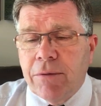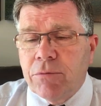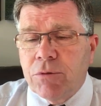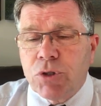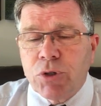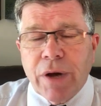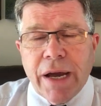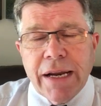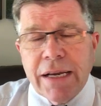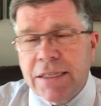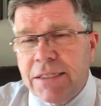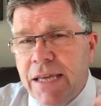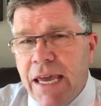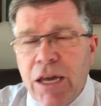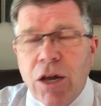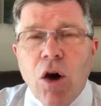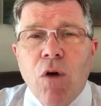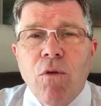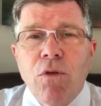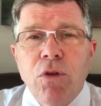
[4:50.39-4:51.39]
try to
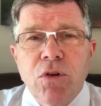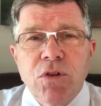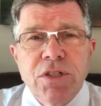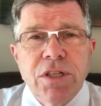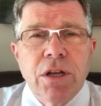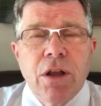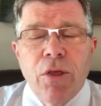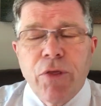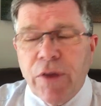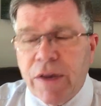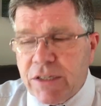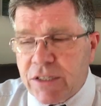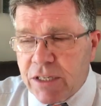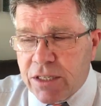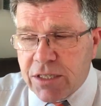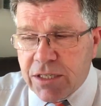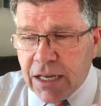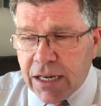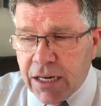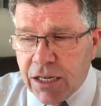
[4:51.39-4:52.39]
take over those little things and
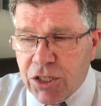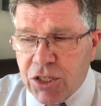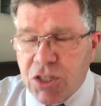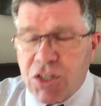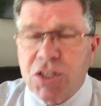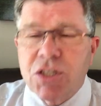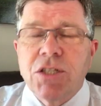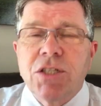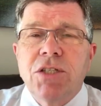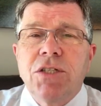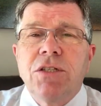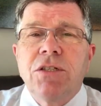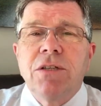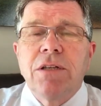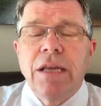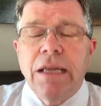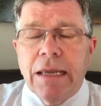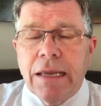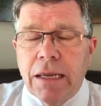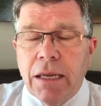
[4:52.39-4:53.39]
send in just
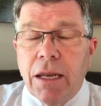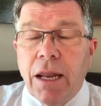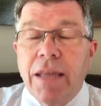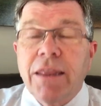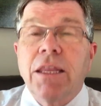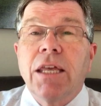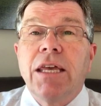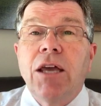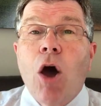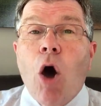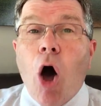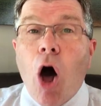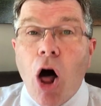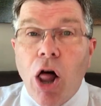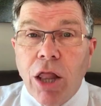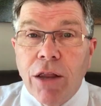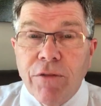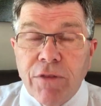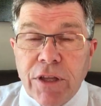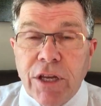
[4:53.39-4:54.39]
not
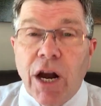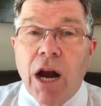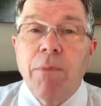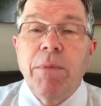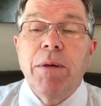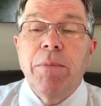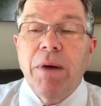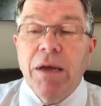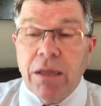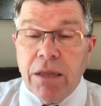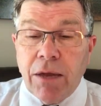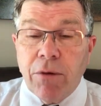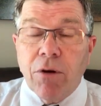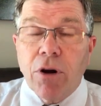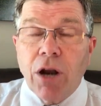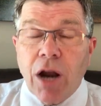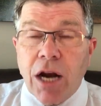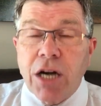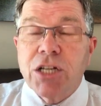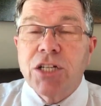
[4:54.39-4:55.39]
all of the army, but they were
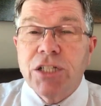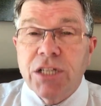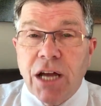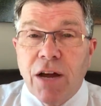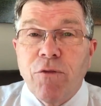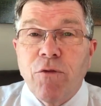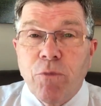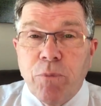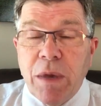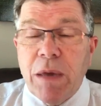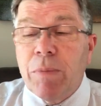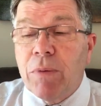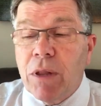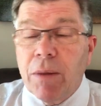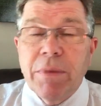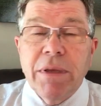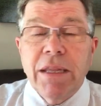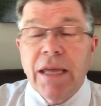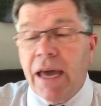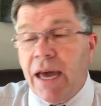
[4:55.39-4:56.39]
large enough people. I
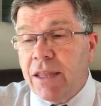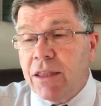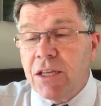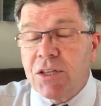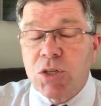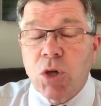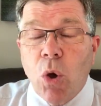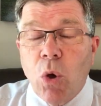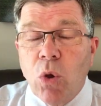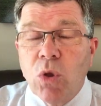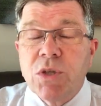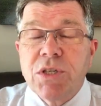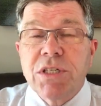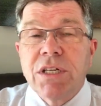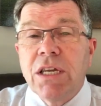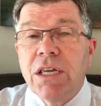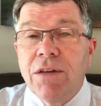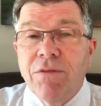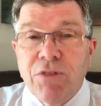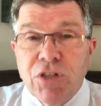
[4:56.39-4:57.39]
mean, they had this whole
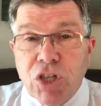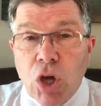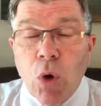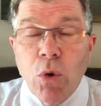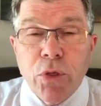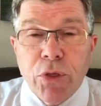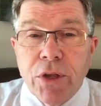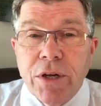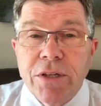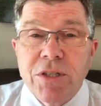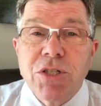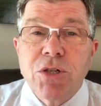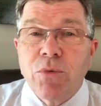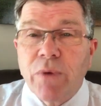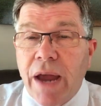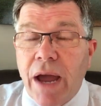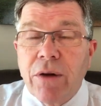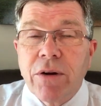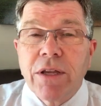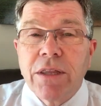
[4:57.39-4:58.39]
city of Dothan
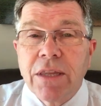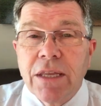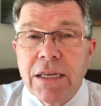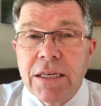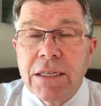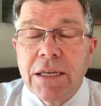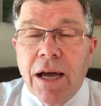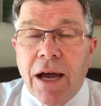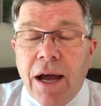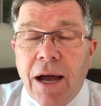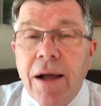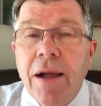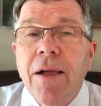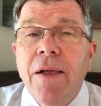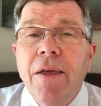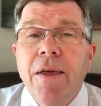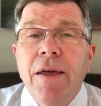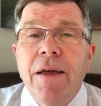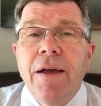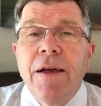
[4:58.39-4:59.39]
surrounded that
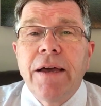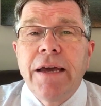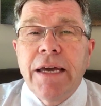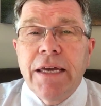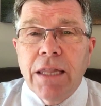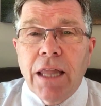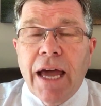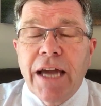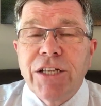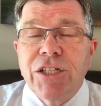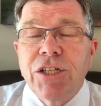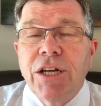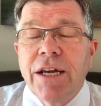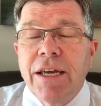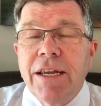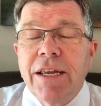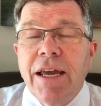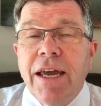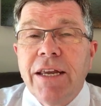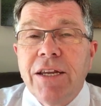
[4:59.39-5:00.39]
Elisha
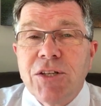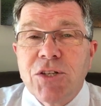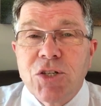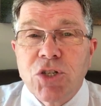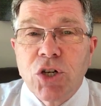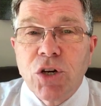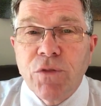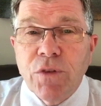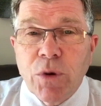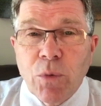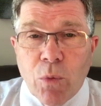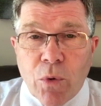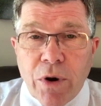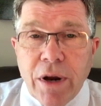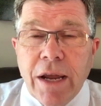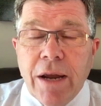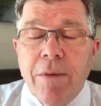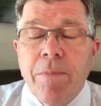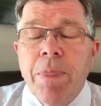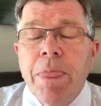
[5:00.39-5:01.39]
and his servant were
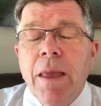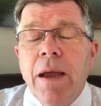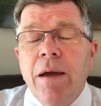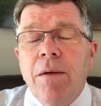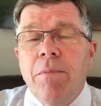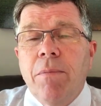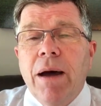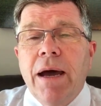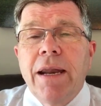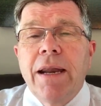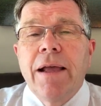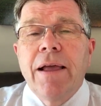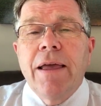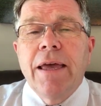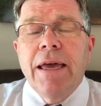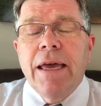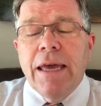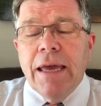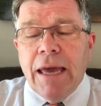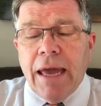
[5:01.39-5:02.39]
in. But
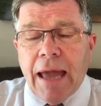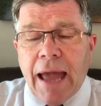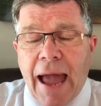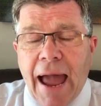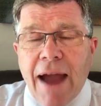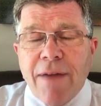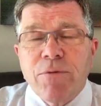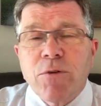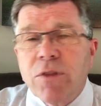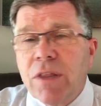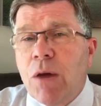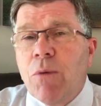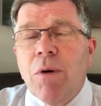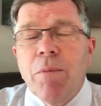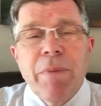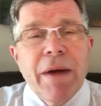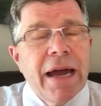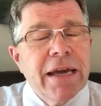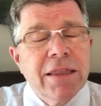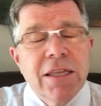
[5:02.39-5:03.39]
after they went
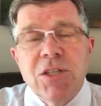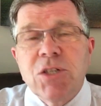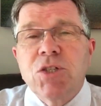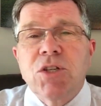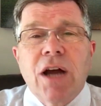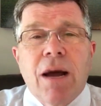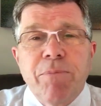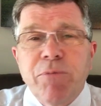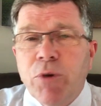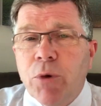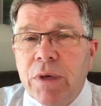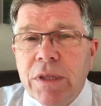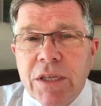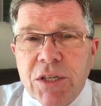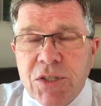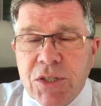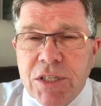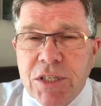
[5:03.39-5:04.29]
back, they stopped doing this